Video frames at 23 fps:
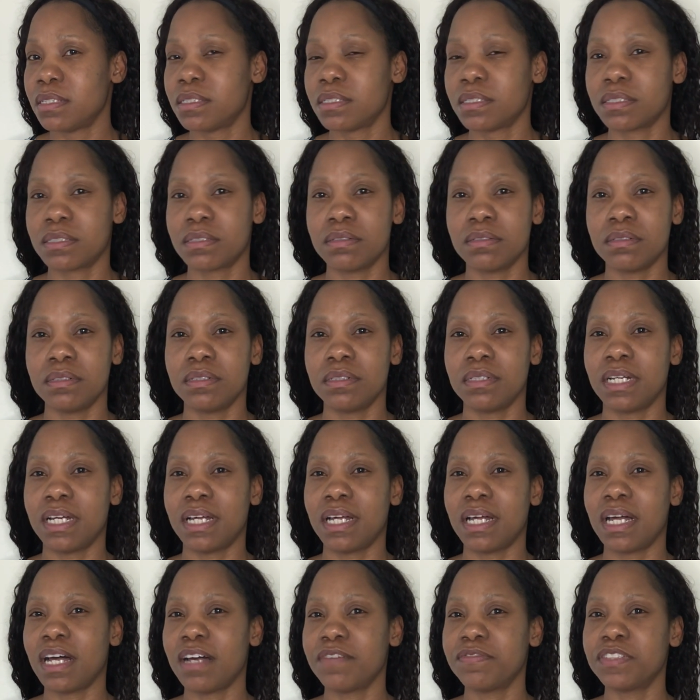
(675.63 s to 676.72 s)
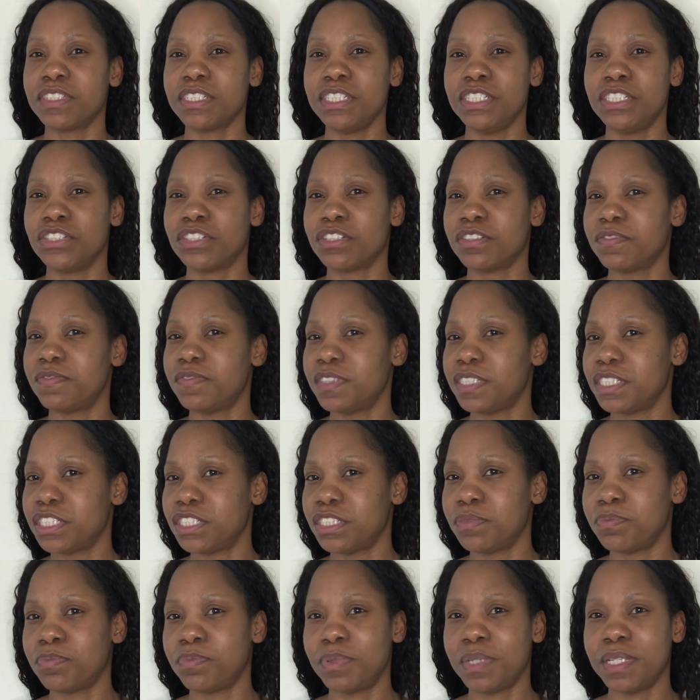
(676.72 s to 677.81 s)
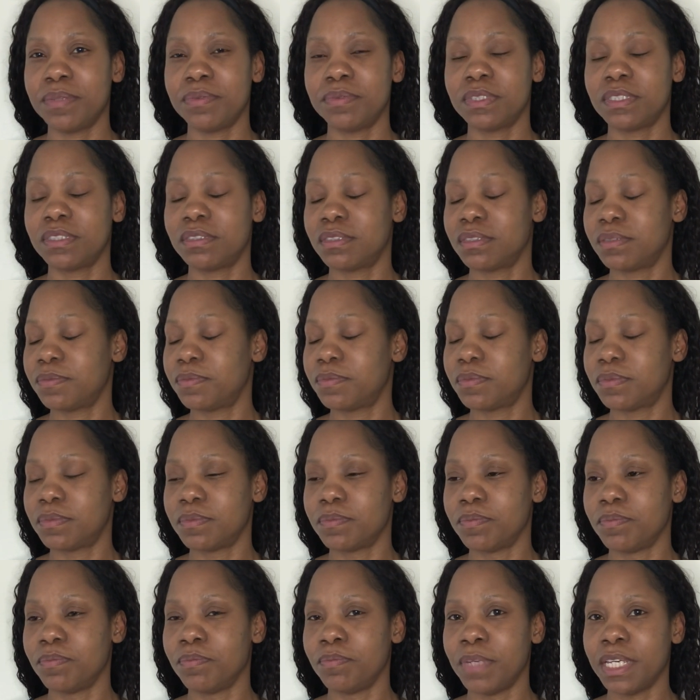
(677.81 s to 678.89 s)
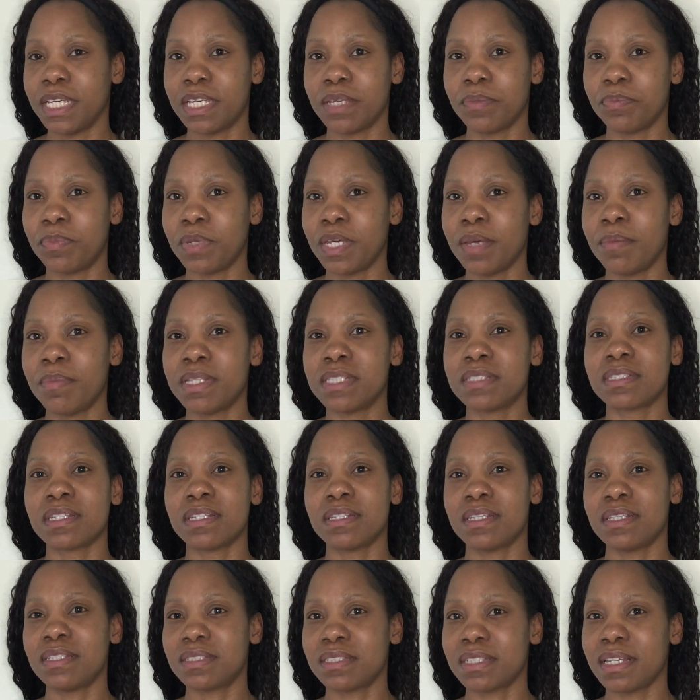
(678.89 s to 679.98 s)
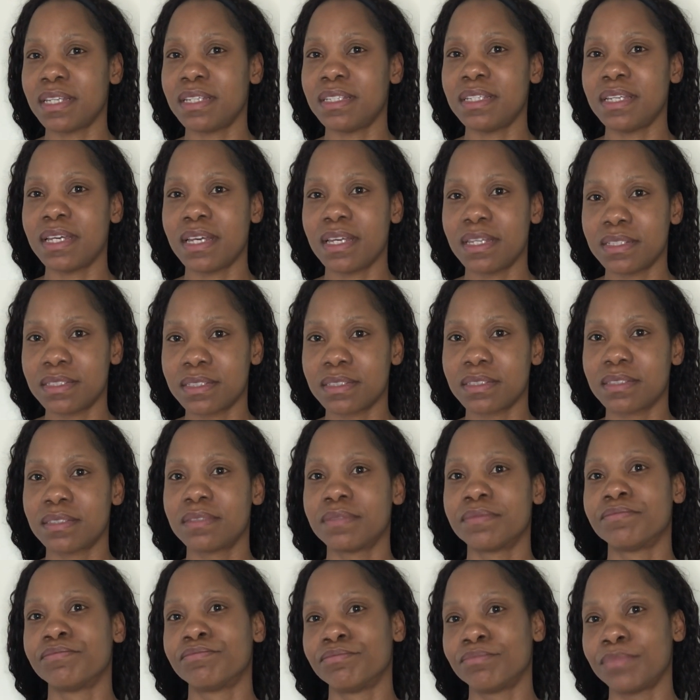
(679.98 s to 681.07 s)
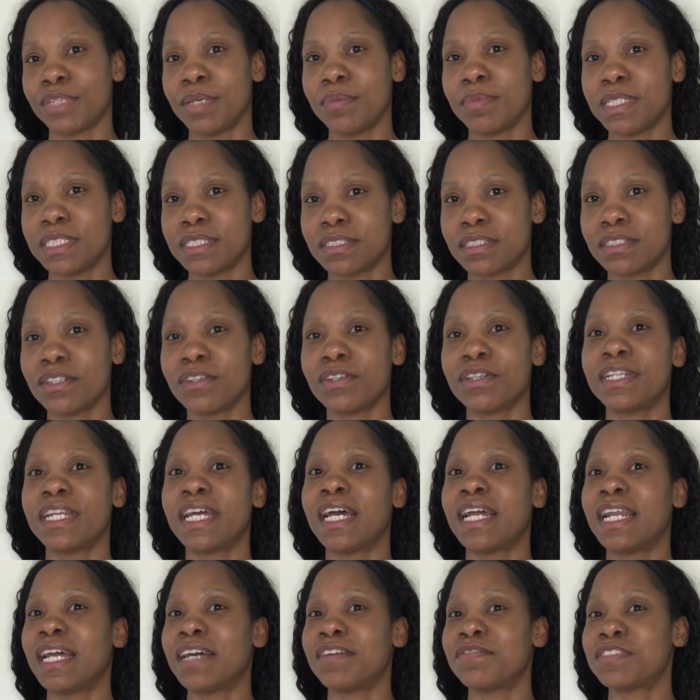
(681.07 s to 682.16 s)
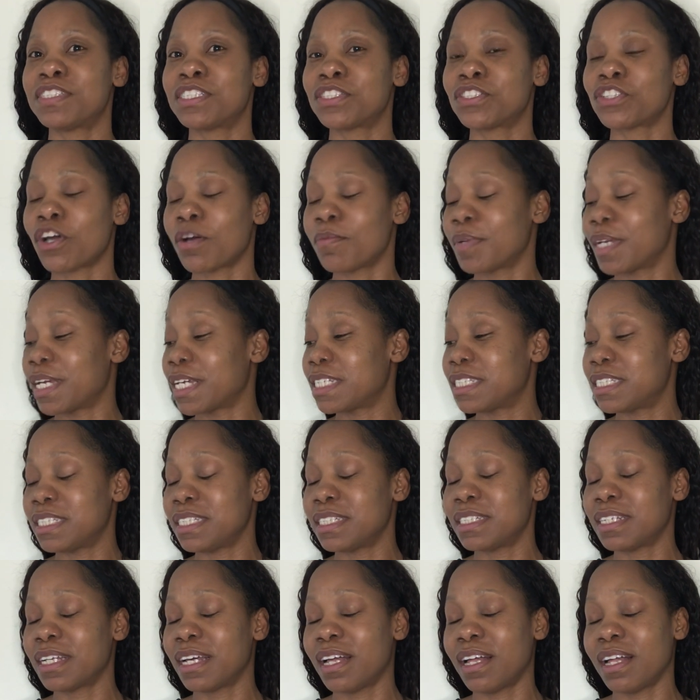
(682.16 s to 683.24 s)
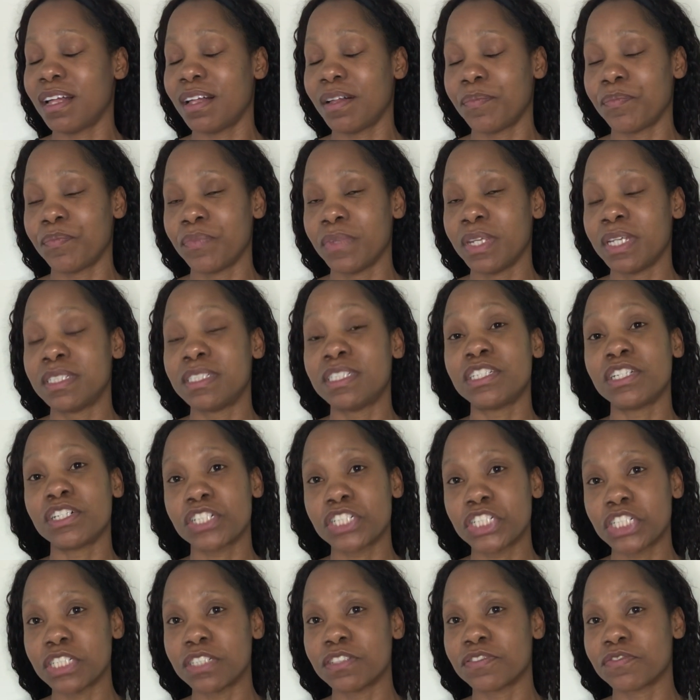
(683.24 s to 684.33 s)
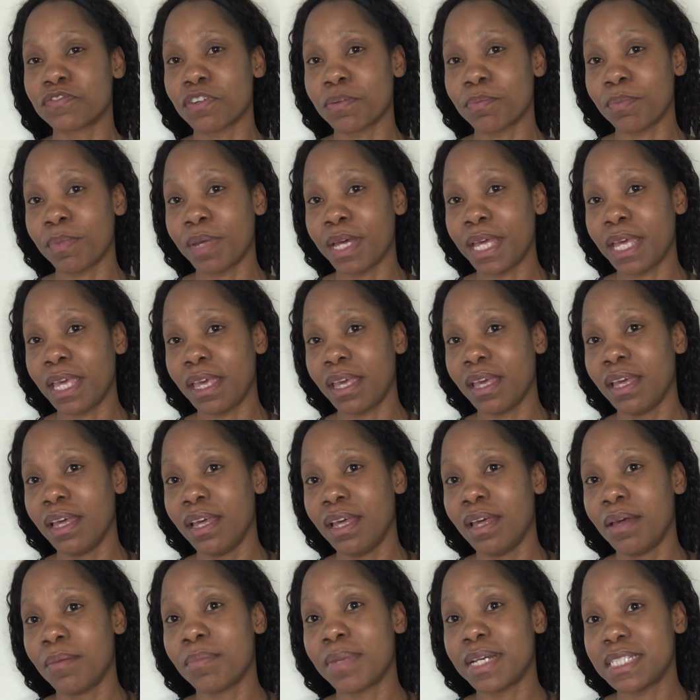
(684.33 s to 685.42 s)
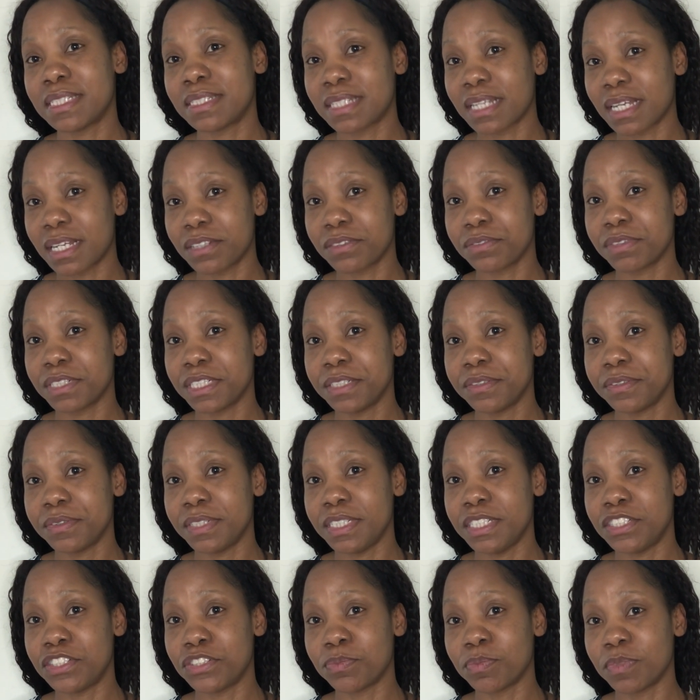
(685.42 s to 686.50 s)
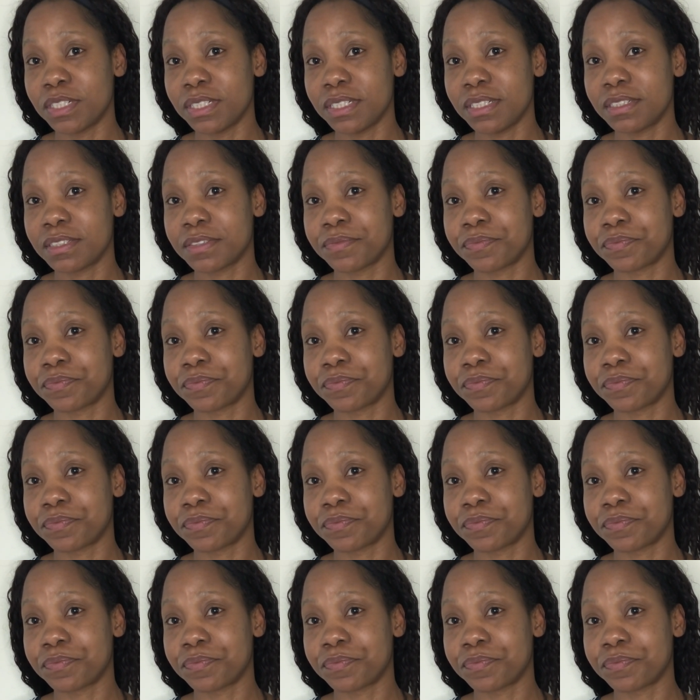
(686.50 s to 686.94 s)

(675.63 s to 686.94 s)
So after a year finishing making payments, and they said yes, payments done, and I've stopped getting deductions from my salary each month.